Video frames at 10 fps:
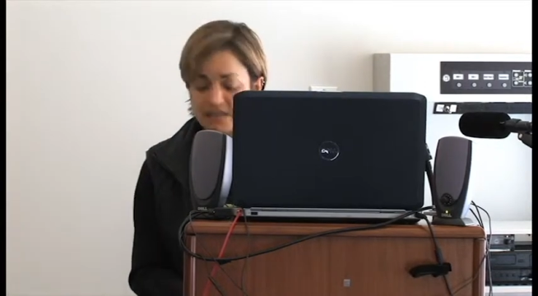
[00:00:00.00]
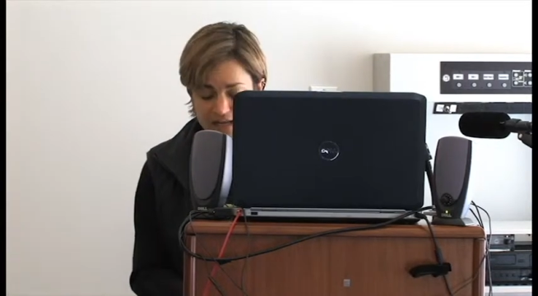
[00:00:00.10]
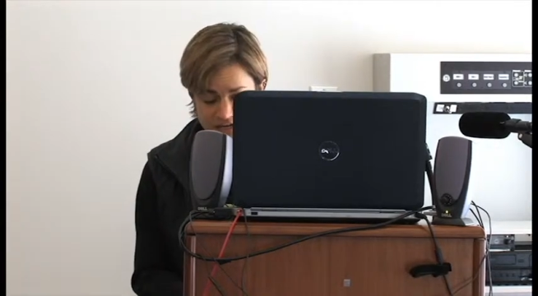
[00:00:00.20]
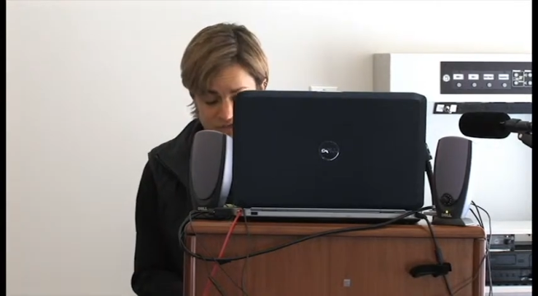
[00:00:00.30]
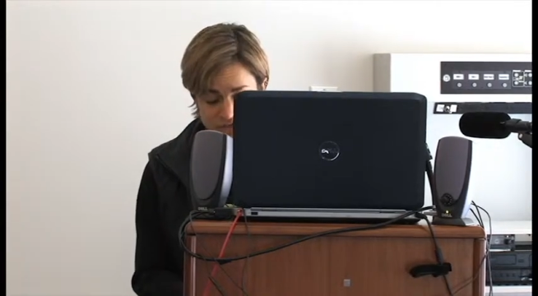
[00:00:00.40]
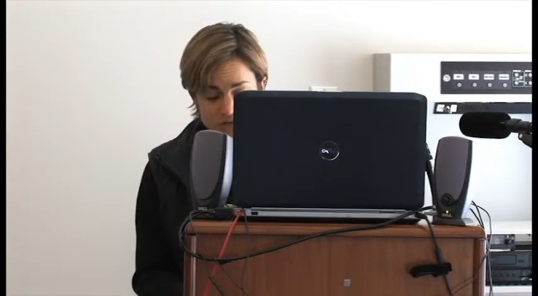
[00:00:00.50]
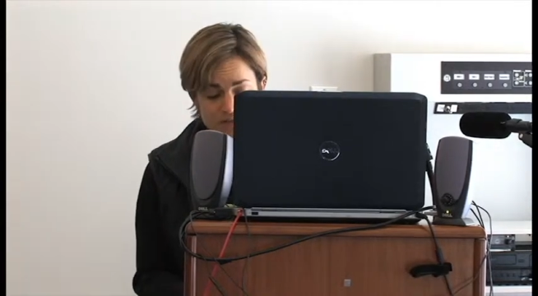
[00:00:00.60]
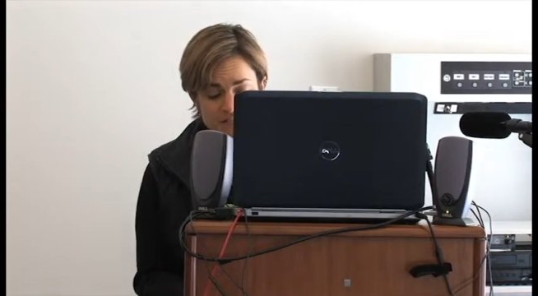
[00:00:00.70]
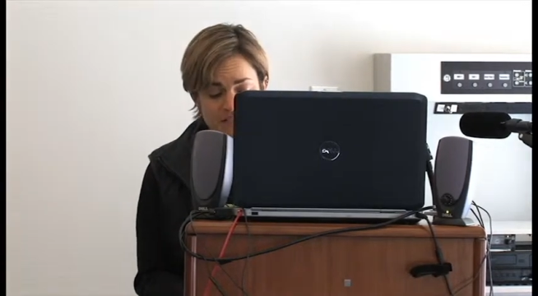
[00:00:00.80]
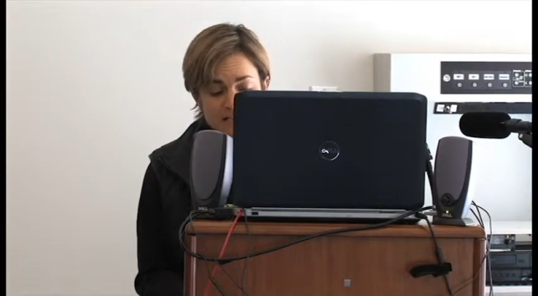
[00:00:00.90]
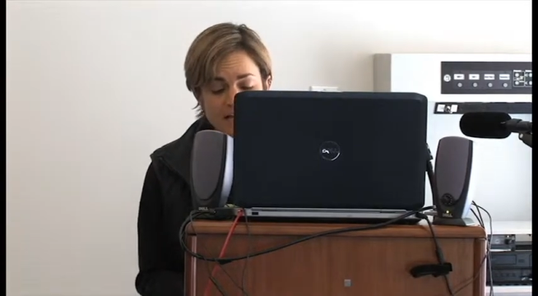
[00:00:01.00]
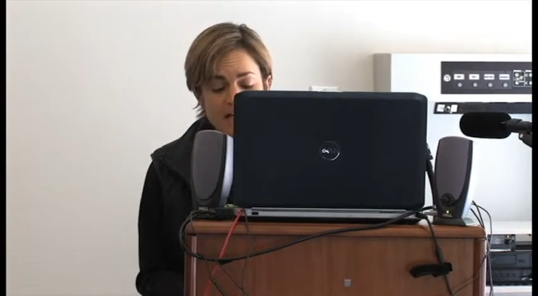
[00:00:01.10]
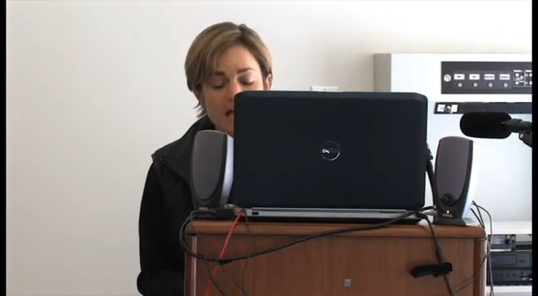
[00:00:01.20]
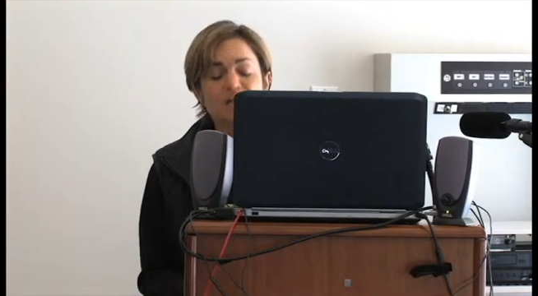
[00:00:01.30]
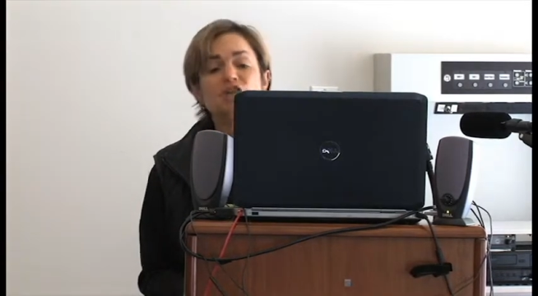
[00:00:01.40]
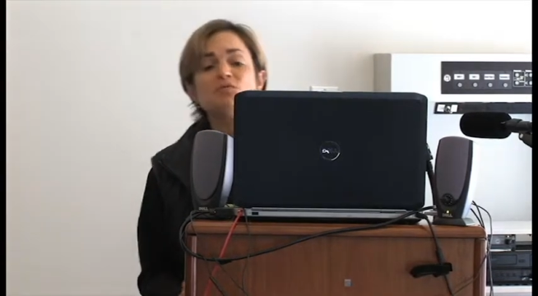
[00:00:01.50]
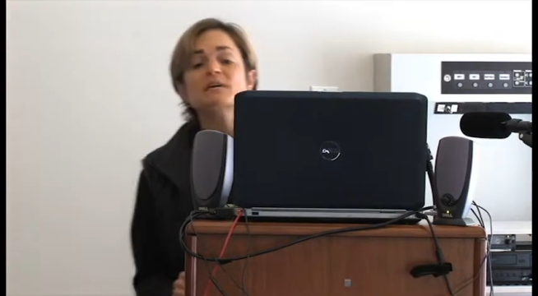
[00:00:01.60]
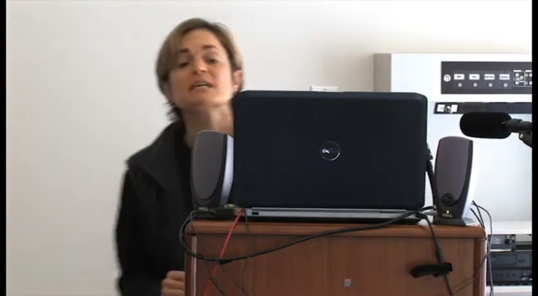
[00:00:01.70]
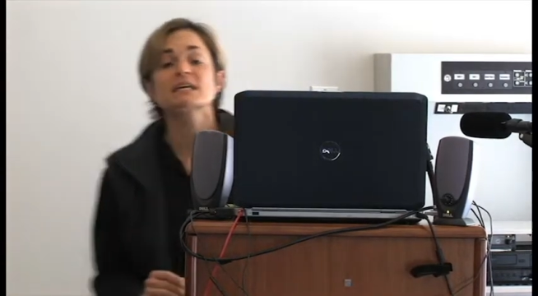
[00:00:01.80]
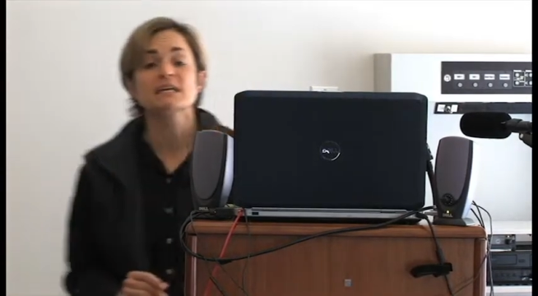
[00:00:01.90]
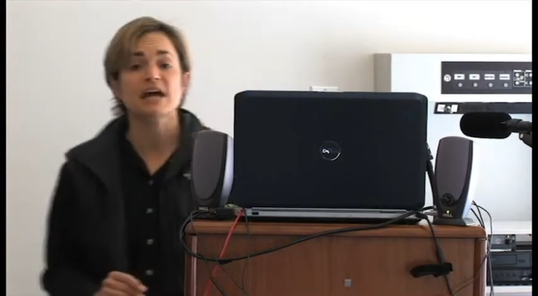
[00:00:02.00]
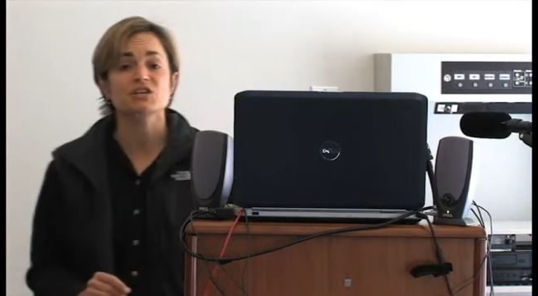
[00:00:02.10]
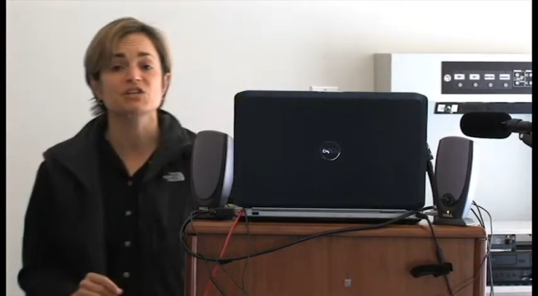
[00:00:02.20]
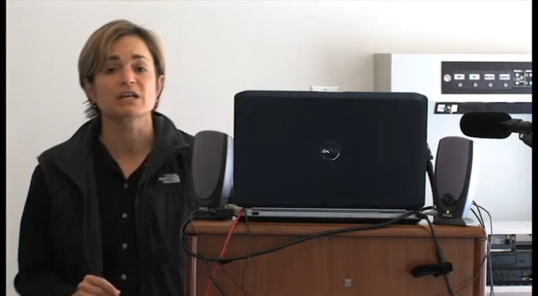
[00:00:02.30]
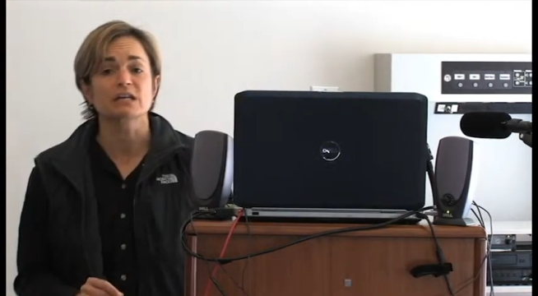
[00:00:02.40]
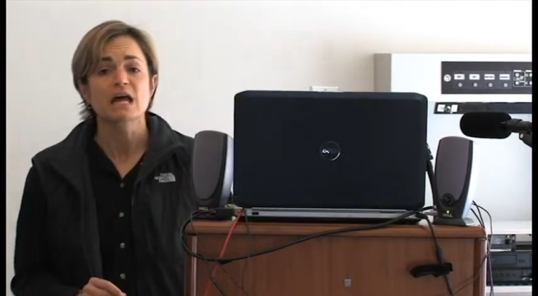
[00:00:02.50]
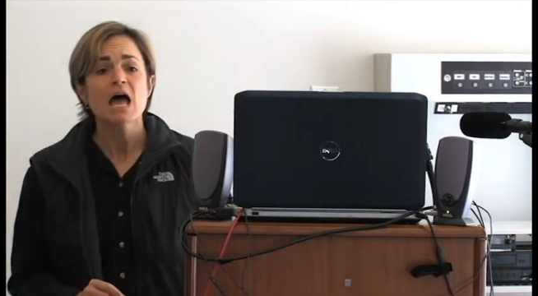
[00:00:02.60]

ingenuity, and human connection